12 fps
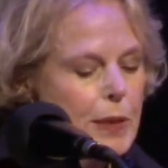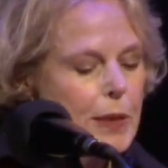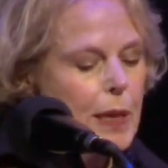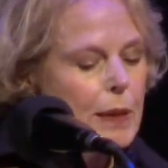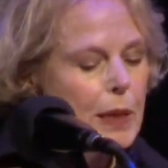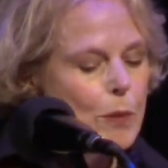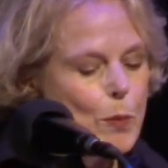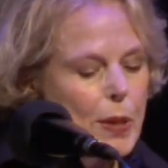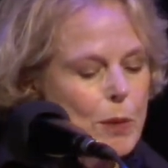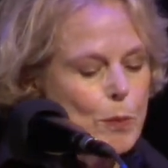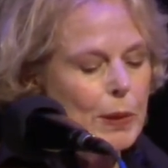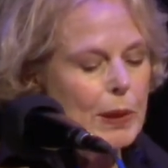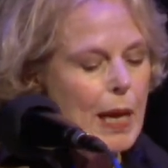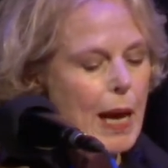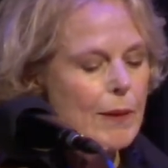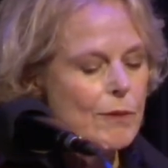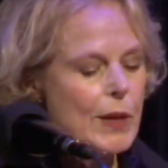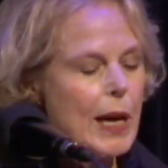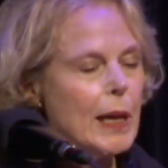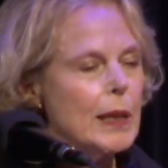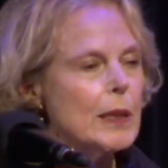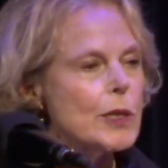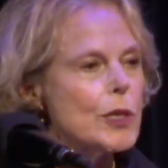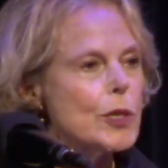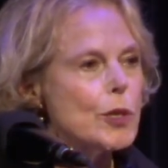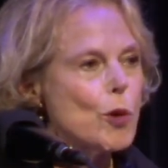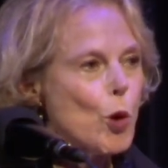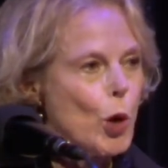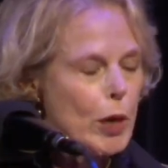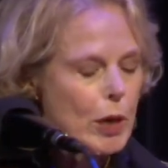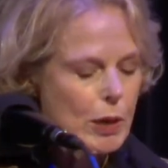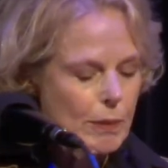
telling people I've had a stork.